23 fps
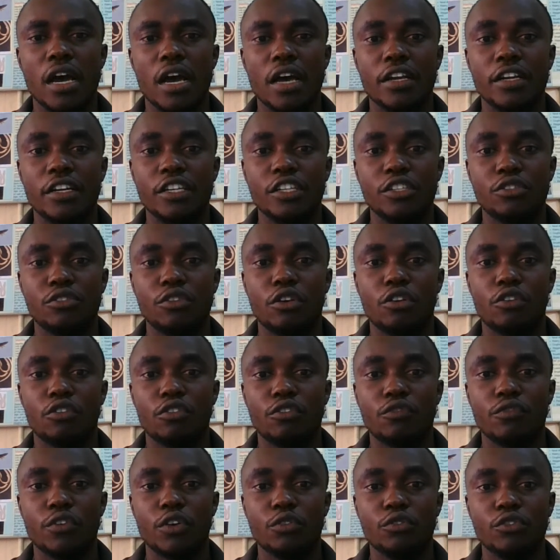and distal
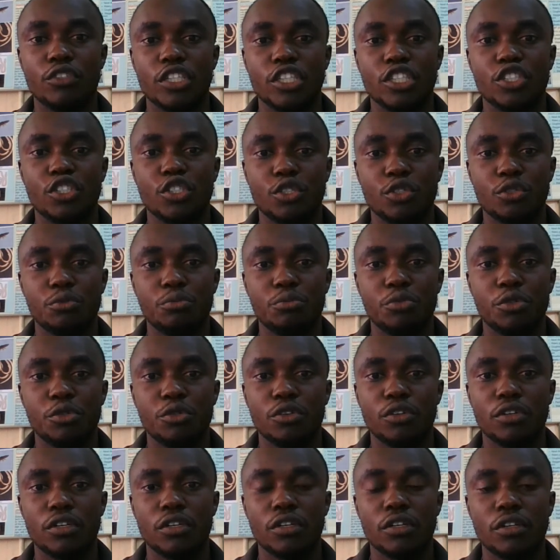convoluted
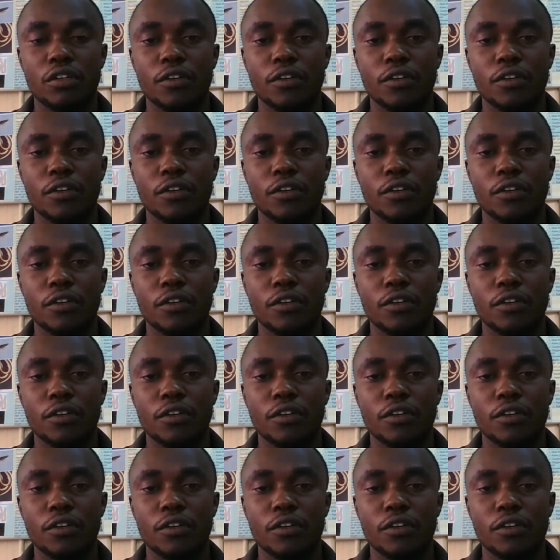tubule.